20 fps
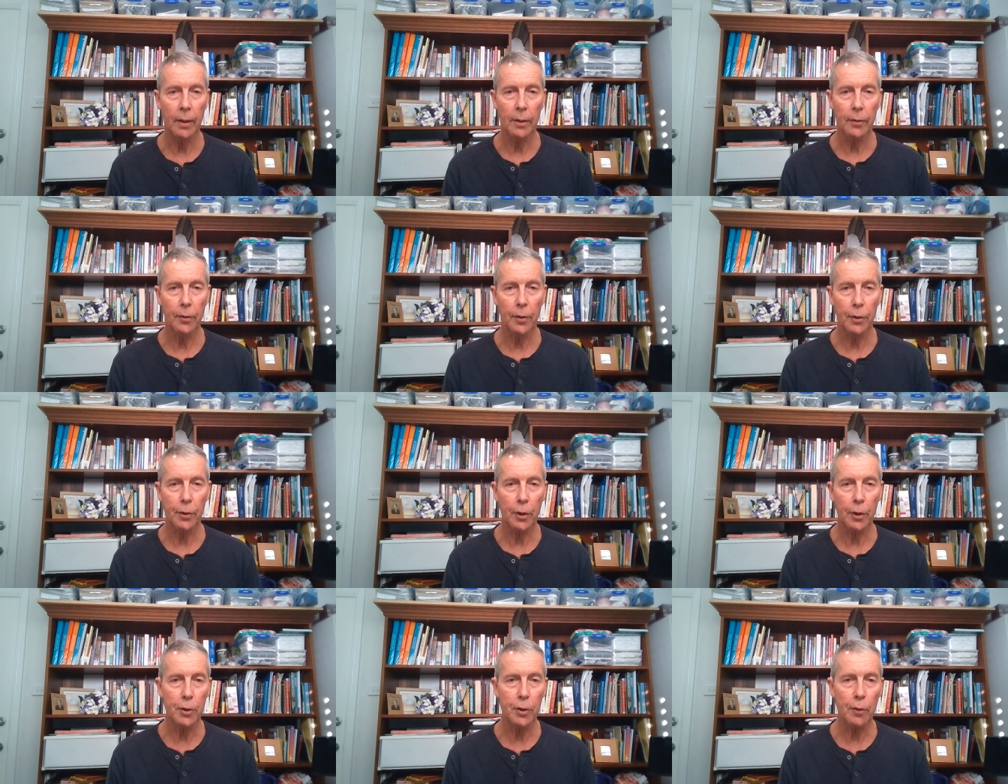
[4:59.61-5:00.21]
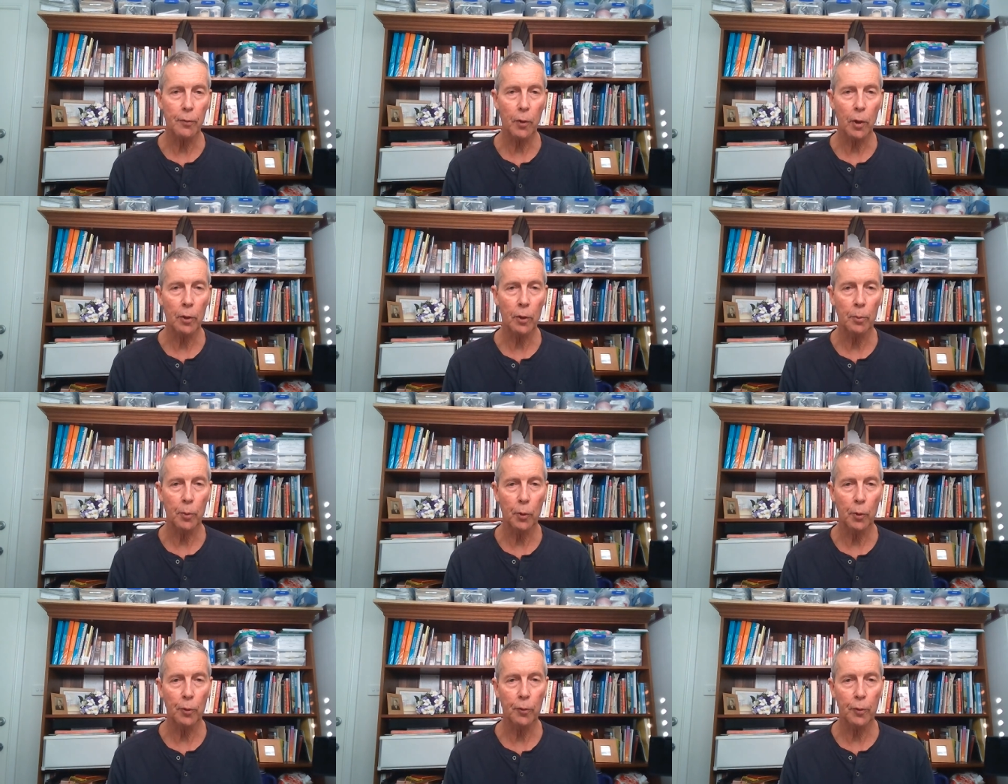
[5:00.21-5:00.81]
the dose of oral
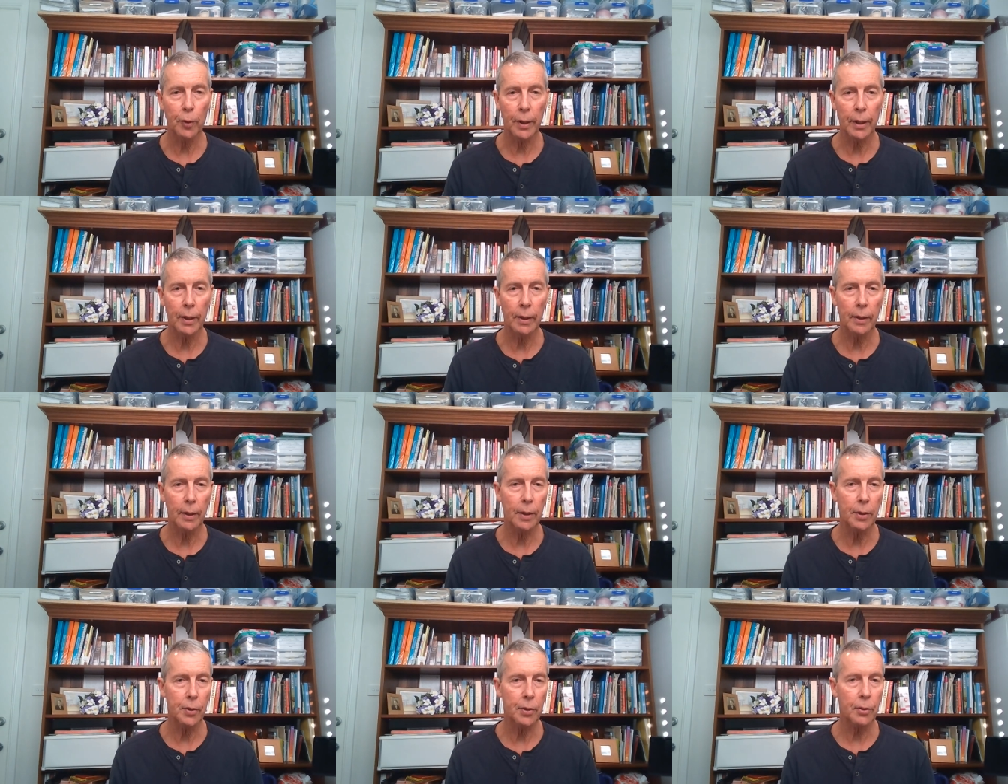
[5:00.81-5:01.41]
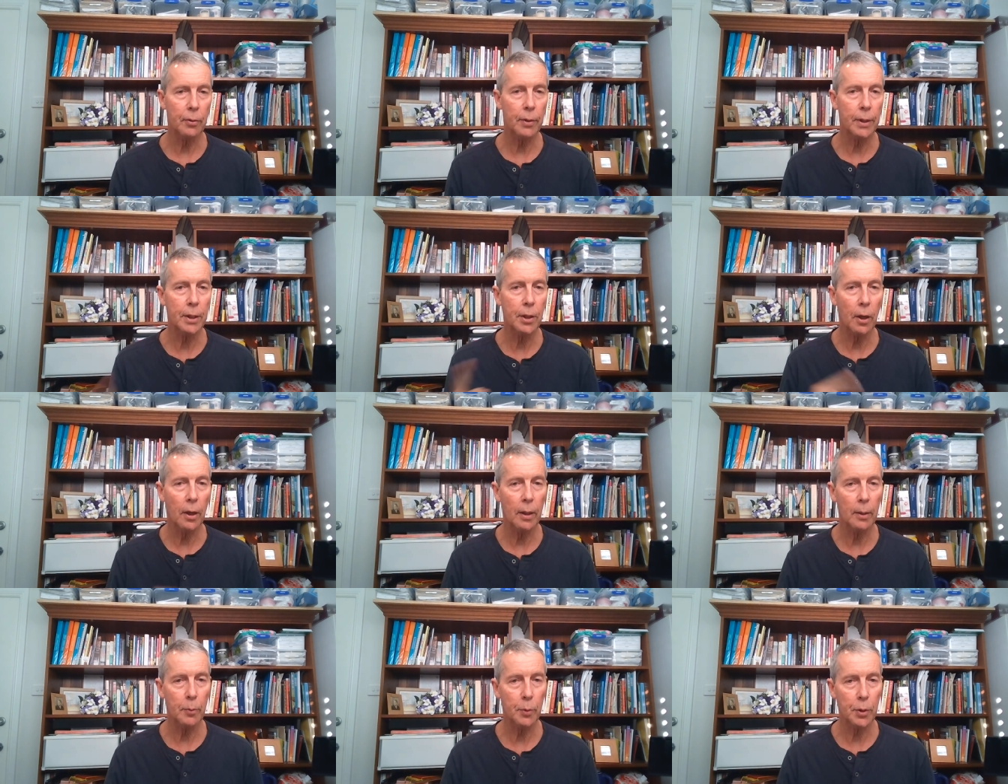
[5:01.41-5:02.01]
morphine is 3
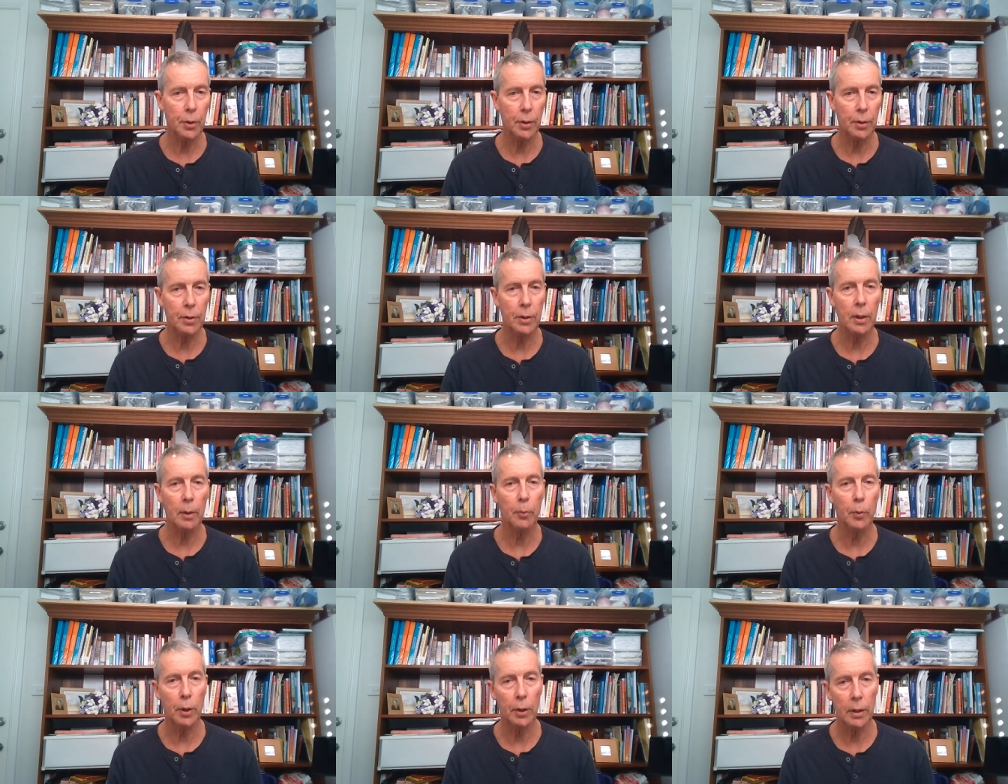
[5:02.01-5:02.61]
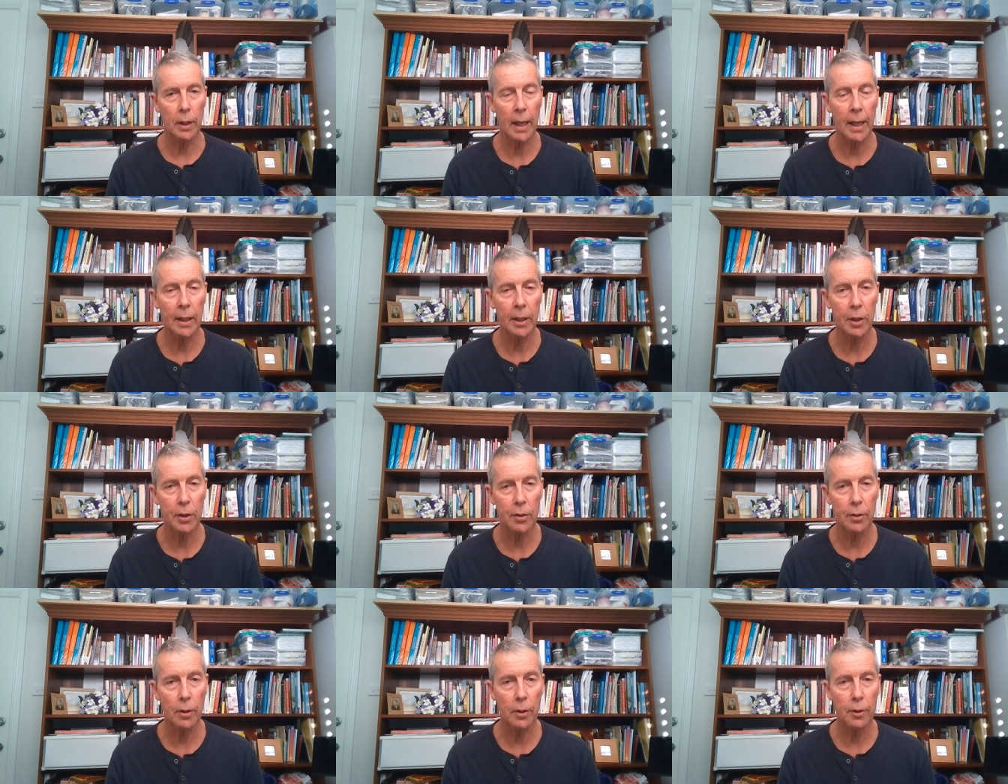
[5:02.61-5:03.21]
times the
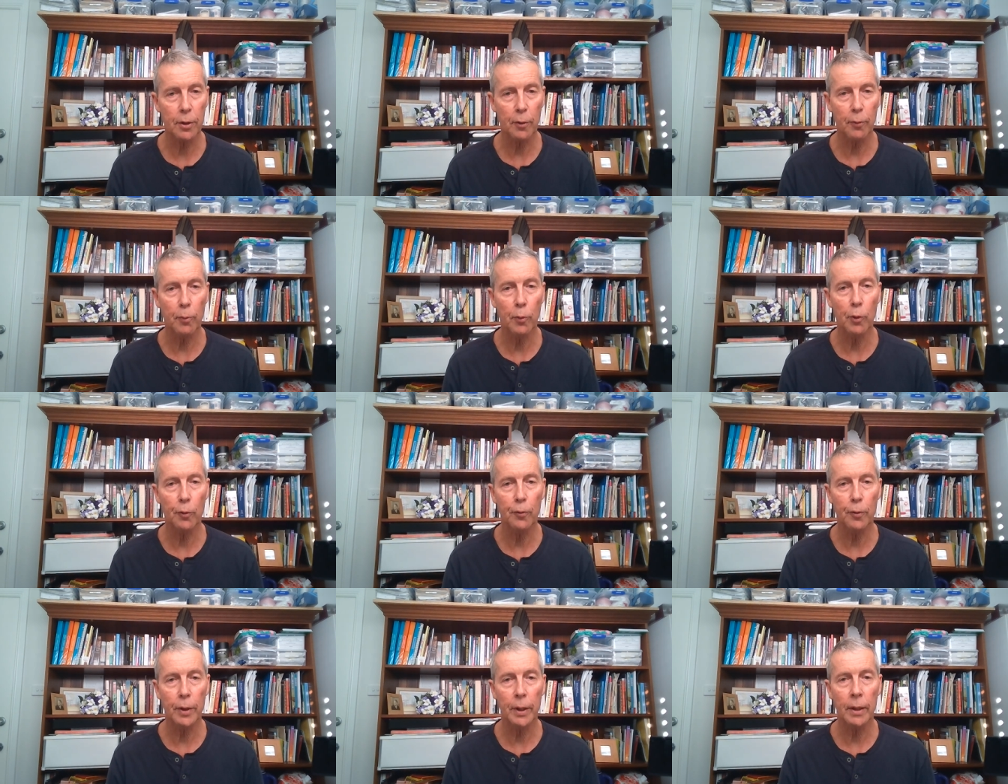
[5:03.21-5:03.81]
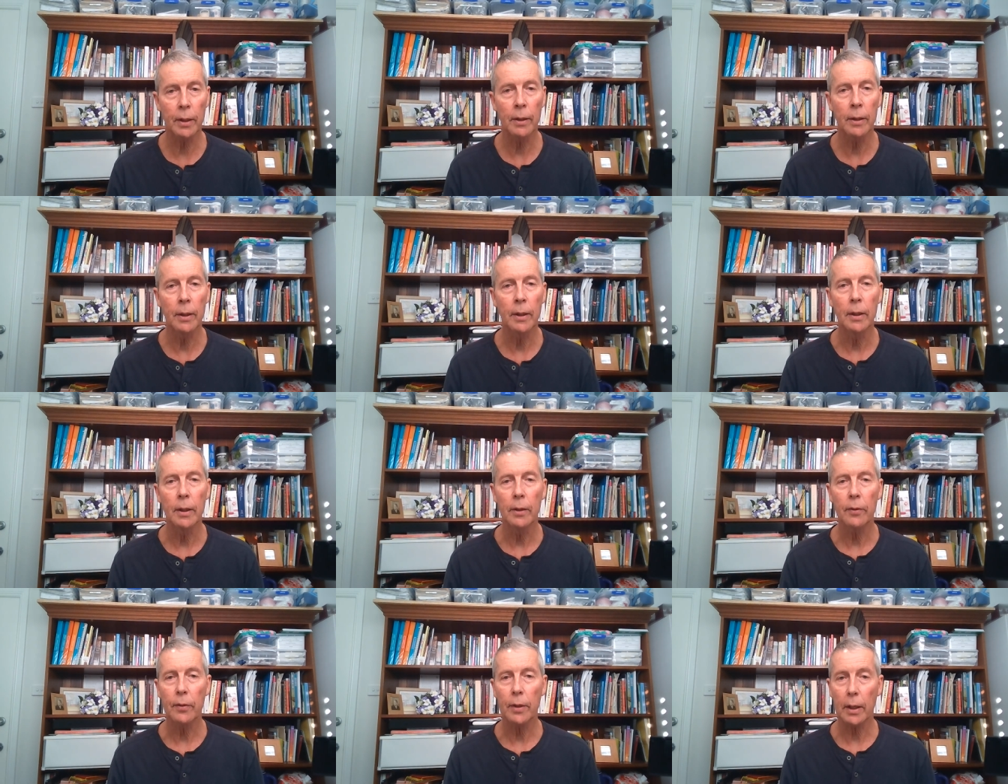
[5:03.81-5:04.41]
subcutaneous dose of morphine
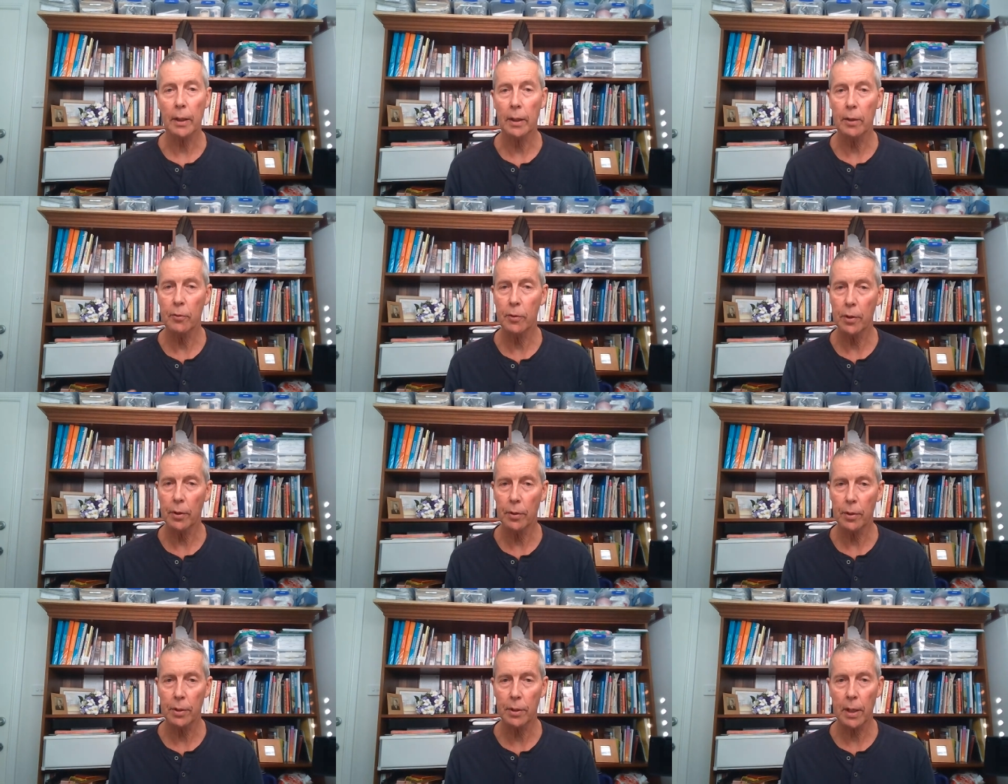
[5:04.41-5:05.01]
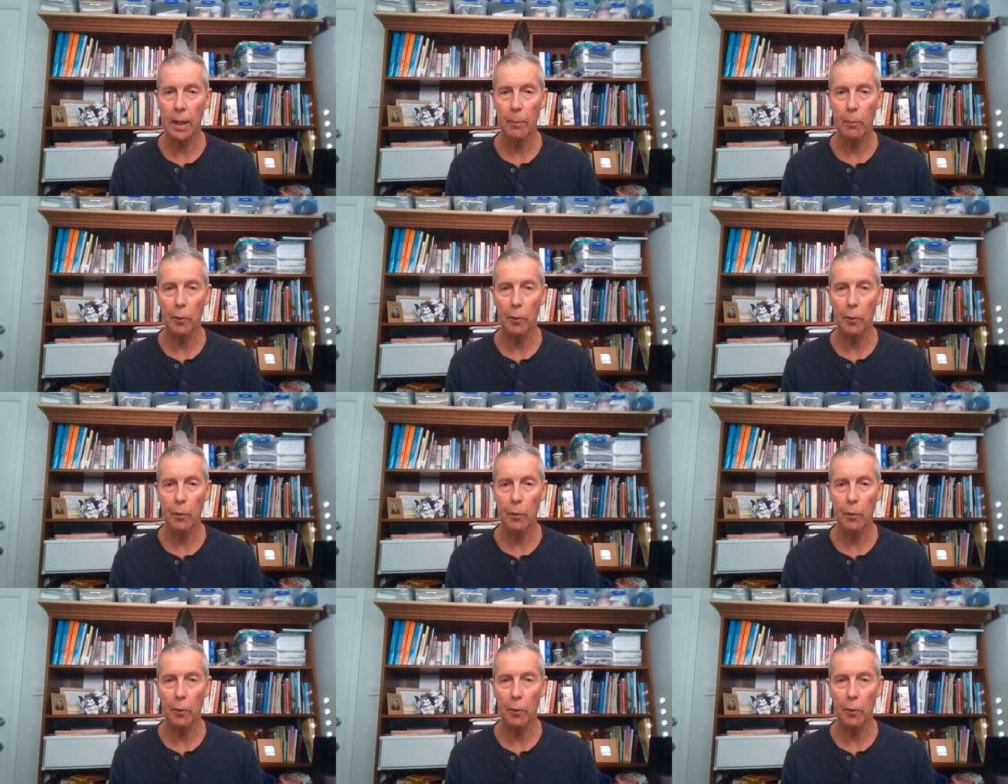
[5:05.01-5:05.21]
that gives you the same